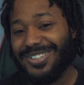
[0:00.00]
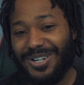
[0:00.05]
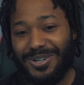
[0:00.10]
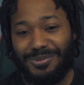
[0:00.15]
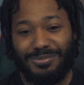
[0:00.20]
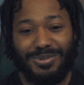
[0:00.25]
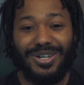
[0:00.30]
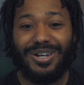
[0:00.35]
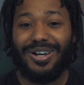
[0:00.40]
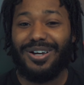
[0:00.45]
gonna
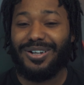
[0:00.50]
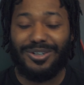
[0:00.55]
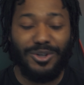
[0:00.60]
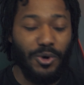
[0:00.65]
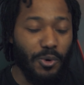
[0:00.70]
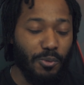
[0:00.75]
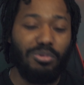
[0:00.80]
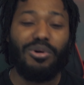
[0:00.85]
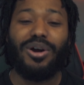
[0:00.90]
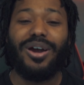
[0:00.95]
be a
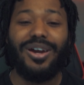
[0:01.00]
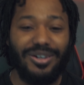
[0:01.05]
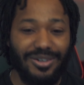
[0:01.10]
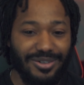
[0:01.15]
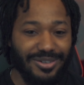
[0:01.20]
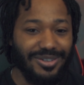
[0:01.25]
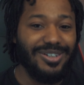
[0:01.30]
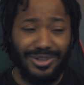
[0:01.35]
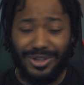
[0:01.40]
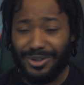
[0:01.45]

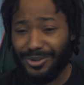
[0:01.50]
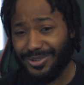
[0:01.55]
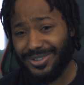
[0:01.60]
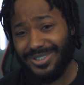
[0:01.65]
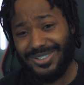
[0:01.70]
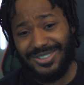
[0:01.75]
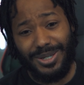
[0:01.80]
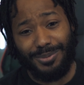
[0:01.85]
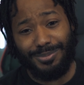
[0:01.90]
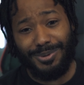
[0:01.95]
no-brainer. Loading
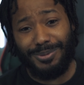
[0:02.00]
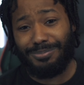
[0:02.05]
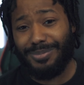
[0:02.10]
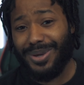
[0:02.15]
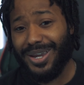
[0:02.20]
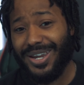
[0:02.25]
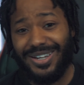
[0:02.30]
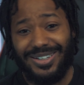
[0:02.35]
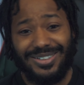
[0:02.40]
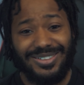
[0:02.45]
this up in
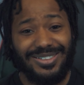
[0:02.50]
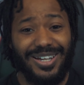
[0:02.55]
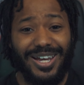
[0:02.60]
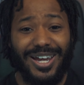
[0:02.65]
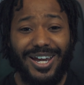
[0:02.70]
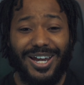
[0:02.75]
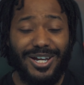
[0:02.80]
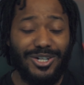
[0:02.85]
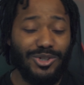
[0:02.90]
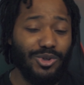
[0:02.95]
Main
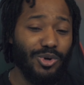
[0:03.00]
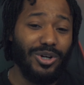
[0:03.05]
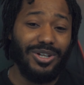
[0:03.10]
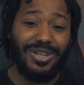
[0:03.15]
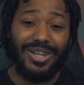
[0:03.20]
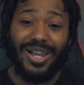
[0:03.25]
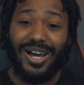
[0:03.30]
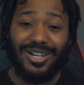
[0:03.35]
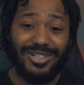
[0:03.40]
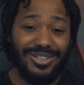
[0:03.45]
Stage or
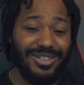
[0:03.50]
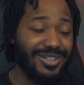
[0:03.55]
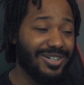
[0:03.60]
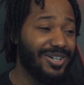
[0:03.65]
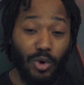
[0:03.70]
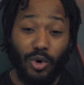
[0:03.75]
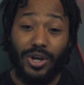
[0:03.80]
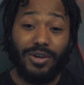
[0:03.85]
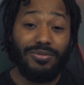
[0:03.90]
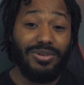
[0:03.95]
in Logic
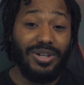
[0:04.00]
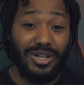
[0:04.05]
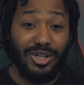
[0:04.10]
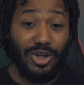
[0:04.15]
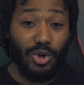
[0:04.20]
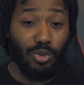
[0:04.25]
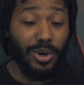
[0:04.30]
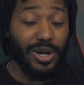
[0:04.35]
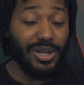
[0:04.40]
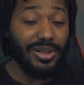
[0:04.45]
or even in
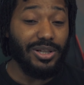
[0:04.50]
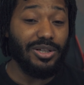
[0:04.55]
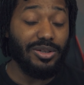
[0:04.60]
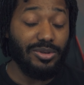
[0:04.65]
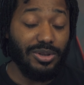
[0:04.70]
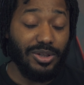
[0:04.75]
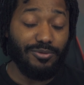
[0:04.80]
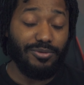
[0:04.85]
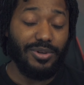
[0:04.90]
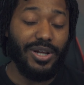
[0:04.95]
your regular
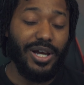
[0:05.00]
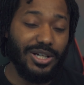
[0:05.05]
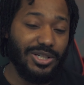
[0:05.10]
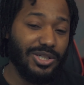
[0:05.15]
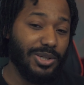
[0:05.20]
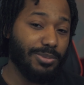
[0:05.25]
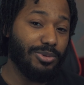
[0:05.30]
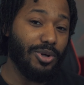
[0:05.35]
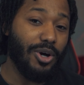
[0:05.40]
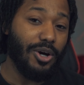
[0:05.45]

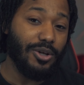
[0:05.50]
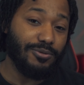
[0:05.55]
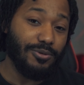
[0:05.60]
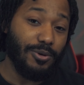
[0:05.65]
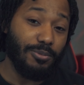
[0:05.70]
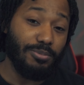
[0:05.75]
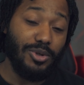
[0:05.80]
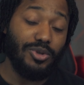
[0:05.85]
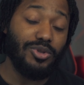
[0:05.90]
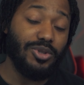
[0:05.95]
flagship DAWs
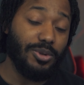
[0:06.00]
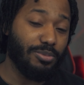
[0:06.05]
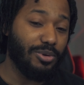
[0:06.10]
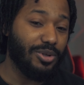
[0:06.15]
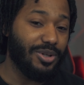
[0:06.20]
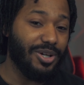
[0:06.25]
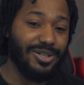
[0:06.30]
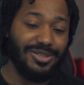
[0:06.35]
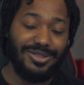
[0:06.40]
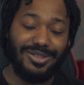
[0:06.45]
for music
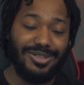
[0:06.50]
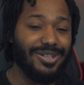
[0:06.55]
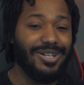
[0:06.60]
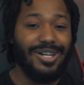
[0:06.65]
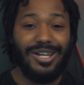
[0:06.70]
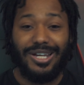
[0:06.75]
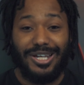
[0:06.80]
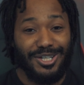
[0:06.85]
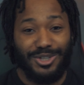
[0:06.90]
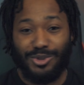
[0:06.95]
production,
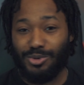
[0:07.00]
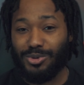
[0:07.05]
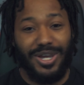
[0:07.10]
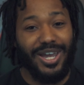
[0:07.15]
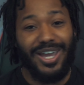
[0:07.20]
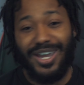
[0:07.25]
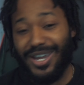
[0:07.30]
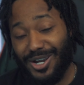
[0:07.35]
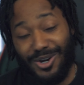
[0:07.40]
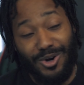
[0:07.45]
you
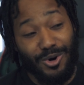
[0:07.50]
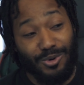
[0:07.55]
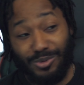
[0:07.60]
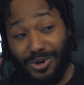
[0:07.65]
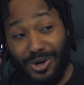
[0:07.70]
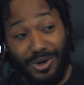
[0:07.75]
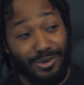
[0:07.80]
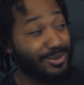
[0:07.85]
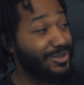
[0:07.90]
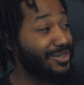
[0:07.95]
can't go
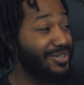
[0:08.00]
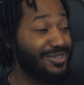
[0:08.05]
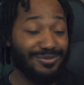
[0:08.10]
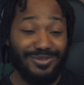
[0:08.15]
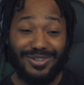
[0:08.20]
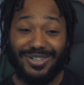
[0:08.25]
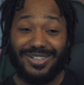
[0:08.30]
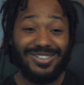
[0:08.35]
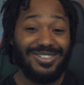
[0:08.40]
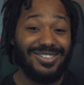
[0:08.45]
wrong with this
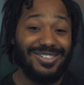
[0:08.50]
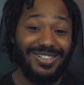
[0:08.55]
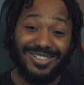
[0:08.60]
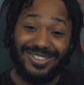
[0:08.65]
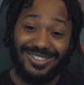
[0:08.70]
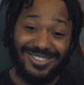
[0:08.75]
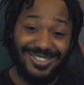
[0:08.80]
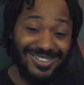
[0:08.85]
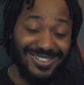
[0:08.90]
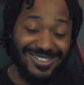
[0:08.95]
VST.
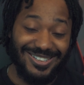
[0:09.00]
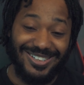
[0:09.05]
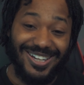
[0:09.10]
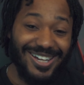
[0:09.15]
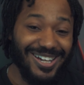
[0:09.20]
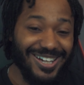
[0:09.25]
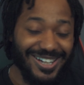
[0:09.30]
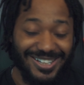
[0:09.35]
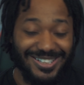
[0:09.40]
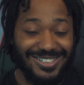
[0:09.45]

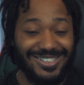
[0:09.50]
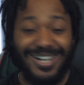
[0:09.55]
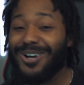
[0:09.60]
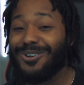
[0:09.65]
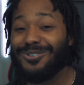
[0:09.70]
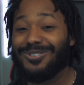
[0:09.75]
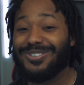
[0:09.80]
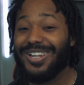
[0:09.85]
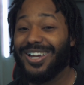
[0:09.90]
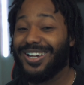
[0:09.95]
It
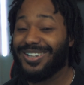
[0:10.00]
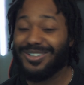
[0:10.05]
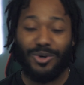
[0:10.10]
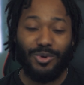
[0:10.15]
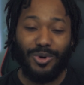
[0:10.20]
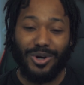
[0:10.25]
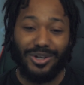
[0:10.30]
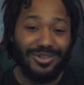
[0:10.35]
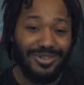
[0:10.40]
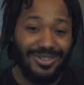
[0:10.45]
sounds like
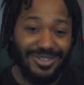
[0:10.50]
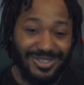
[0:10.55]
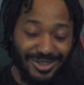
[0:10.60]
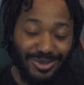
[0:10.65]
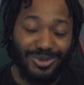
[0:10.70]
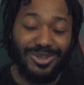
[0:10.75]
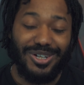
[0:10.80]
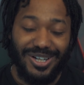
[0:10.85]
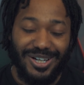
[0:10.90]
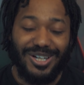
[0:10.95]
no other. It's
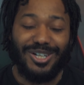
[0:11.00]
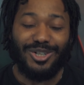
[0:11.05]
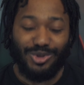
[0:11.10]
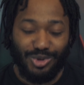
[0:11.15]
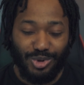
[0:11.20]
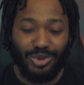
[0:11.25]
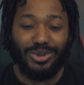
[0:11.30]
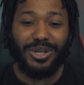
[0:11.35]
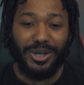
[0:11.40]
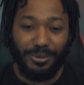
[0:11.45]

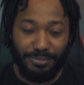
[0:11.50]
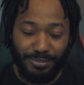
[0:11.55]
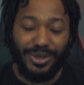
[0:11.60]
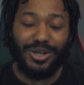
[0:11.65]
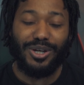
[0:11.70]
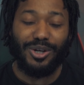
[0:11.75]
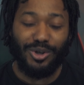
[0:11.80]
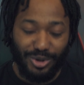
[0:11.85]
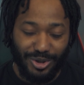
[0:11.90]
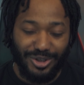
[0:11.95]
truly
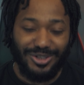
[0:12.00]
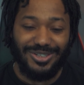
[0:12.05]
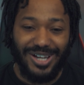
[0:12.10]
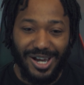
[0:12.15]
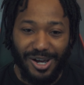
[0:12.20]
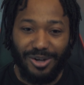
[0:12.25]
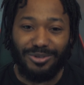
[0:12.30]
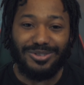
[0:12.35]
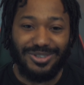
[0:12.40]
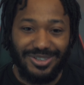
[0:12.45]
peculiar
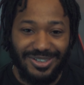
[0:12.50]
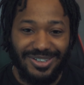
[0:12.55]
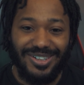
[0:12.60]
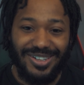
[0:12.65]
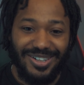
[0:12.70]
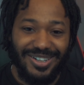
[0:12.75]
sounds.